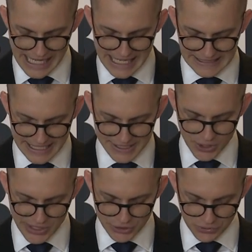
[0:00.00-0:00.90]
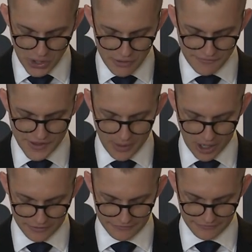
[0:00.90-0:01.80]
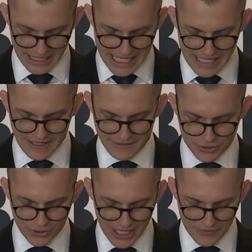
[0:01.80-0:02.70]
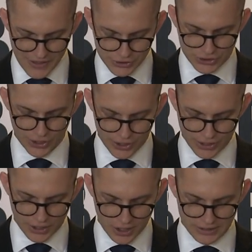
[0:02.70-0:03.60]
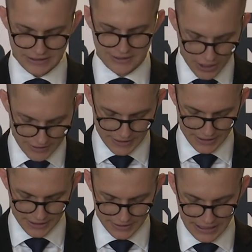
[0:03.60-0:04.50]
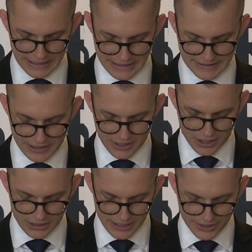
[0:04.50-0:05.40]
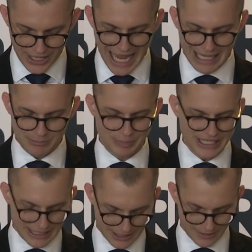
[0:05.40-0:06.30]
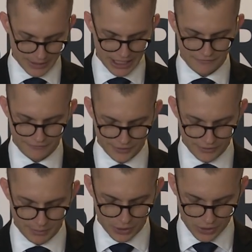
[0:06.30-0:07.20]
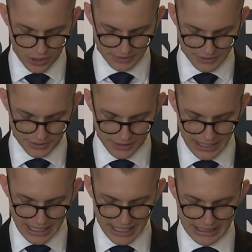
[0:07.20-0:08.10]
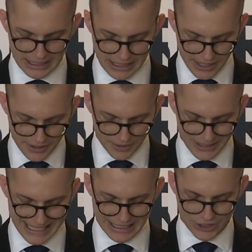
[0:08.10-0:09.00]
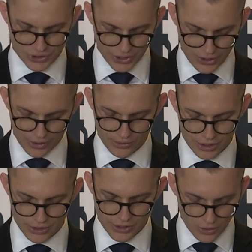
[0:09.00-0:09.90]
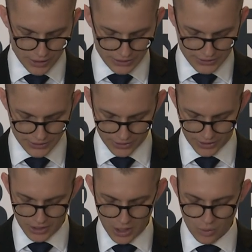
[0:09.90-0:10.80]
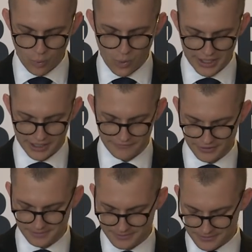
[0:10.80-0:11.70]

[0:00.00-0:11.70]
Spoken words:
It says, so he drove them off. Then the crowd there turned on Sosthenes, the synagogue leader, and beat him in front of the proconsul. And Galileo showed no concern whatever.